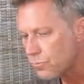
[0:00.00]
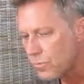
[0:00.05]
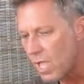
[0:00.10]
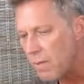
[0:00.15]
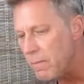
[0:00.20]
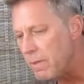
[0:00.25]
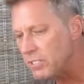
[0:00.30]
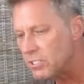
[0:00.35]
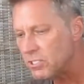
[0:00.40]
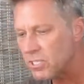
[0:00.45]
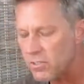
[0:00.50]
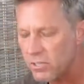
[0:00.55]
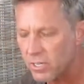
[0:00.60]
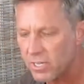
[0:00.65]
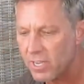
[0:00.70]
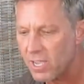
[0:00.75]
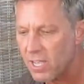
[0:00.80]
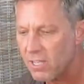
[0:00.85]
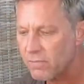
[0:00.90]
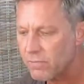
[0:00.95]
I'm in Southern
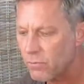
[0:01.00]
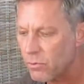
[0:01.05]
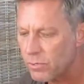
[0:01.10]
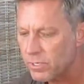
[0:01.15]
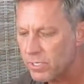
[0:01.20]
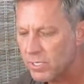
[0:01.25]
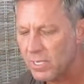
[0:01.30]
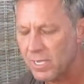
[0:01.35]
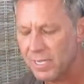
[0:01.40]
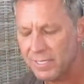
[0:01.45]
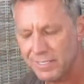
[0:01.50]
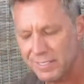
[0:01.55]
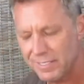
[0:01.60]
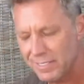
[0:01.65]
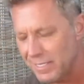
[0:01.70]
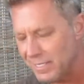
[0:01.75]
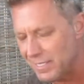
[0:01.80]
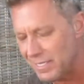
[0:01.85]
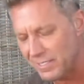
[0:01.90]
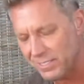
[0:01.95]
California.
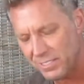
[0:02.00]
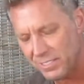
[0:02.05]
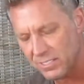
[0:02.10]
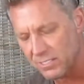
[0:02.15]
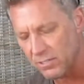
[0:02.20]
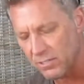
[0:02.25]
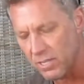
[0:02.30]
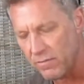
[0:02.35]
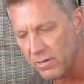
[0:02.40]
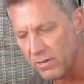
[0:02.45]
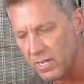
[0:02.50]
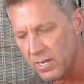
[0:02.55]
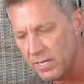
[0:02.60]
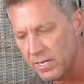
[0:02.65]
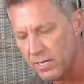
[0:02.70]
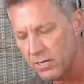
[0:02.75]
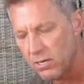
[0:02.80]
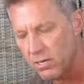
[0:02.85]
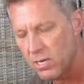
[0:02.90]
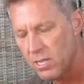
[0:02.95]
I, I just love it out
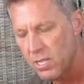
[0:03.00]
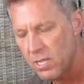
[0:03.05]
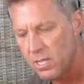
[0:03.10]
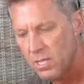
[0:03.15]
here.